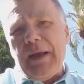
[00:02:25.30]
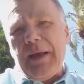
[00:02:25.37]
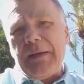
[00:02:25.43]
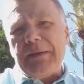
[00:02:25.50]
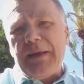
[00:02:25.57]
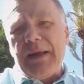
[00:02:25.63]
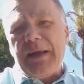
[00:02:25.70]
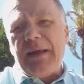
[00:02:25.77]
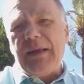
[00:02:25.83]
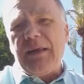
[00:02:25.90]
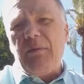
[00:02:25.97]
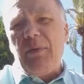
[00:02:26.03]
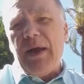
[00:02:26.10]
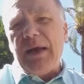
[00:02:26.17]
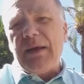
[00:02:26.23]
getting in
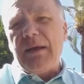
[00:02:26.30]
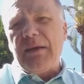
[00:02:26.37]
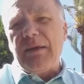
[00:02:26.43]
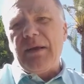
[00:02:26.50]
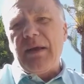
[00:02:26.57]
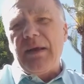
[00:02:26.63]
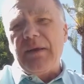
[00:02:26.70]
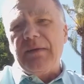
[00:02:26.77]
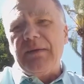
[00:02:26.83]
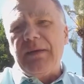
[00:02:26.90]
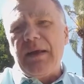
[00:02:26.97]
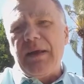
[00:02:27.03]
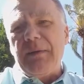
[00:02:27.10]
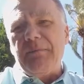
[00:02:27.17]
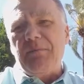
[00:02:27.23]
the back
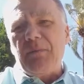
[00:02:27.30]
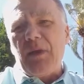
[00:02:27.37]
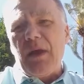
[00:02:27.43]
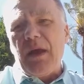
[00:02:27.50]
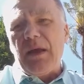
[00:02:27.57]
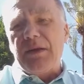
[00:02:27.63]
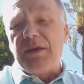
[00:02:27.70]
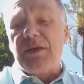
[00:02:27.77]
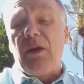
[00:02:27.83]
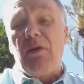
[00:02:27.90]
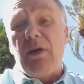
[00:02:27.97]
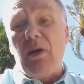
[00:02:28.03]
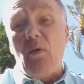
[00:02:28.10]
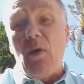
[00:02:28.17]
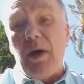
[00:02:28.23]
and
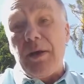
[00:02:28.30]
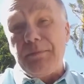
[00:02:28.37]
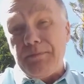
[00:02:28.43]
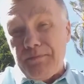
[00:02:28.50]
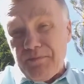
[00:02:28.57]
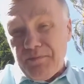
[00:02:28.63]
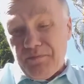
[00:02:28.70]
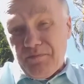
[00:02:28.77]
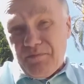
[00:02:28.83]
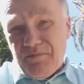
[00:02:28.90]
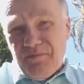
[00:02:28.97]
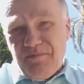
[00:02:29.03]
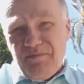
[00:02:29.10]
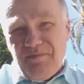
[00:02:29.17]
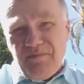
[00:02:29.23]
stowing away.
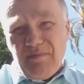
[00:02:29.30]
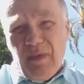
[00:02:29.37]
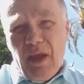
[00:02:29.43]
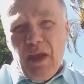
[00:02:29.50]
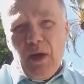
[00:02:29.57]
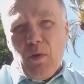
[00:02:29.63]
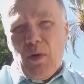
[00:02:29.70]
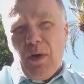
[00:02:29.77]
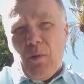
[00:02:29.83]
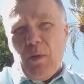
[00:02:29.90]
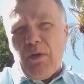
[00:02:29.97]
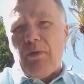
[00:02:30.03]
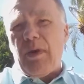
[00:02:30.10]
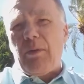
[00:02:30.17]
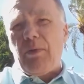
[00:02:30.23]
Quite
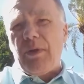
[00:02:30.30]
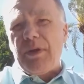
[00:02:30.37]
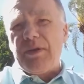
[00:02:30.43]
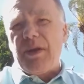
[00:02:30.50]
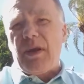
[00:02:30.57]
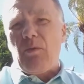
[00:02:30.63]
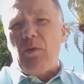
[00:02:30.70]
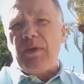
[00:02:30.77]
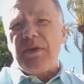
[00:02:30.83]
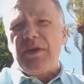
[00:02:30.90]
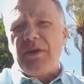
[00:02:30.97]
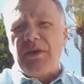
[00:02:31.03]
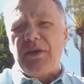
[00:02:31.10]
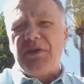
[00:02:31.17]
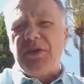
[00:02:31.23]
whether anybody's going to want
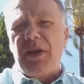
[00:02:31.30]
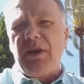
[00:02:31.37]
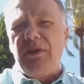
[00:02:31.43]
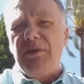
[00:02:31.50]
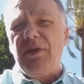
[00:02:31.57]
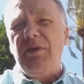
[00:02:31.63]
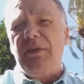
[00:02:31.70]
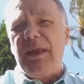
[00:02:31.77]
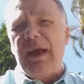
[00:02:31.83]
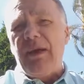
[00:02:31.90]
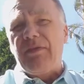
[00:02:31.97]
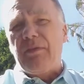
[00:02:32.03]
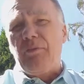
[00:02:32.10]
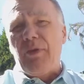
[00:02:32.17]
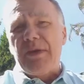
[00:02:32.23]
to continue doing that
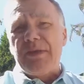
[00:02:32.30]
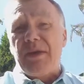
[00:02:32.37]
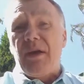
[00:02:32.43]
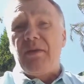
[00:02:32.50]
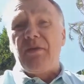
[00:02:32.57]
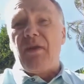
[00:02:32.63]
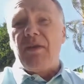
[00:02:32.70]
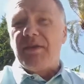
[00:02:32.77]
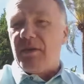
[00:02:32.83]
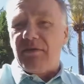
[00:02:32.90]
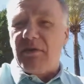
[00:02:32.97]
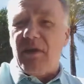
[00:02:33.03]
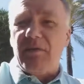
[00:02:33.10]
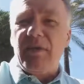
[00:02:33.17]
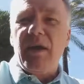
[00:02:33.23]
after Brexit or not, I don't
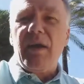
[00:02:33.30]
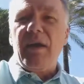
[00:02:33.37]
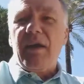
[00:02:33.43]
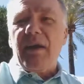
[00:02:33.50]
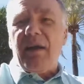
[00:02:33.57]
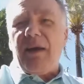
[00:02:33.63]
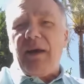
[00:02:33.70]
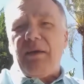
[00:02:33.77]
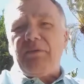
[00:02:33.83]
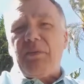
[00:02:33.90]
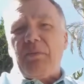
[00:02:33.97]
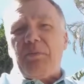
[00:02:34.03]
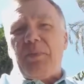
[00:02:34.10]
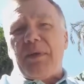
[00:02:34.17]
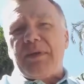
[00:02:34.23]
know.
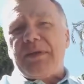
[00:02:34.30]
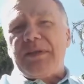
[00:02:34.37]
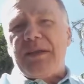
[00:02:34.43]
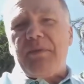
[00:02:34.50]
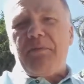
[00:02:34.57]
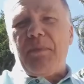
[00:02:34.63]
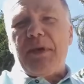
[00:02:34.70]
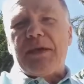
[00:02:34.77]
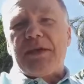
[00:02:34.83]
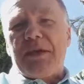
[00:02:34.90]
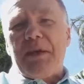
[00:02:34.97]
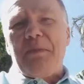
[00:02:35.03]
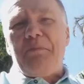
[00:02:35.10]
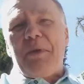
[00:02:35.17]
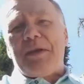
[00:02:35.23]
But
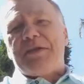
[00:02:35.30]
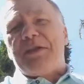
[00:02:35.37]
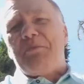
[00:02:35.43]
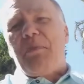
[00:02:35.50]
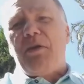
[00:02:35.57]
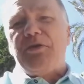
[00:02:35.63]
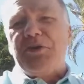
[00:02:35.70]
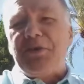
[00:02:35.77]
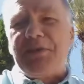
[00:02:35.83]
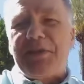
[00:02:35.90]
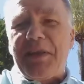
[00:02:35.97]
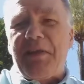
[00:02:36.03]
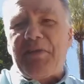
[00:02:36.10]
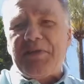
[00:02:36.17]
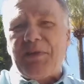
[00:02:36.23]
mixed emotions
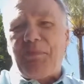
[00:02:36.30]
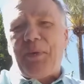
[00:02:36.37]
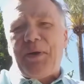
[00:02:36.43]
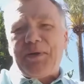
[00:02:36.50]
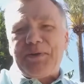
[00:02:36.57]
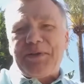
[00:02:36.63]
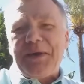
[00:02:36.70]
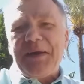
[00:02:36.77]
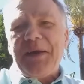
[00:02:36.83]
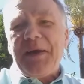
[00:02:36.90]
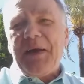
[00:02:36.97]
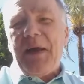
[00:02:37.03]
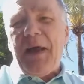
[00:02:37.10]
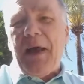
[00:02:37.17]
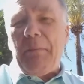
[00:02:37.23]
there, I suppose.
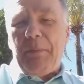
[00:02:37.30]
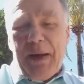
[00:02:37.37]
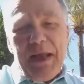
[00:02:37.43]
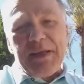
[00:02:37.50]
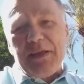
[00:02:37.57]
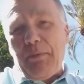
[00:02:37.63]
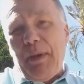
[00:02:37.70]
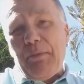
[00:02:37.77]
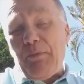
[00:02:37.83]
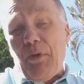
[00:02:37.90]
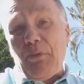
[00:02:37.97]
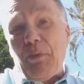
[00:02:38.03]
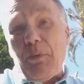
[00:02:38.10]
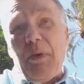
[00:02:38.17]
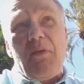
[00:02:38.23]
But it is a big
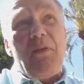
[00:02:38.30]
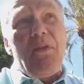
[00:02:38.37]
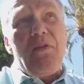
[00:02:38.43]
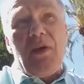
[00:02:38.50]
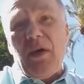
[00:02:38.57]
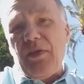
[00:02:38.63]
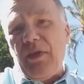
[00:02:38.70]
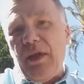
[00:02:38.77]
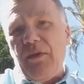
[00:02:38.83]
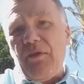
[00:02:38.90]
problem if you find that if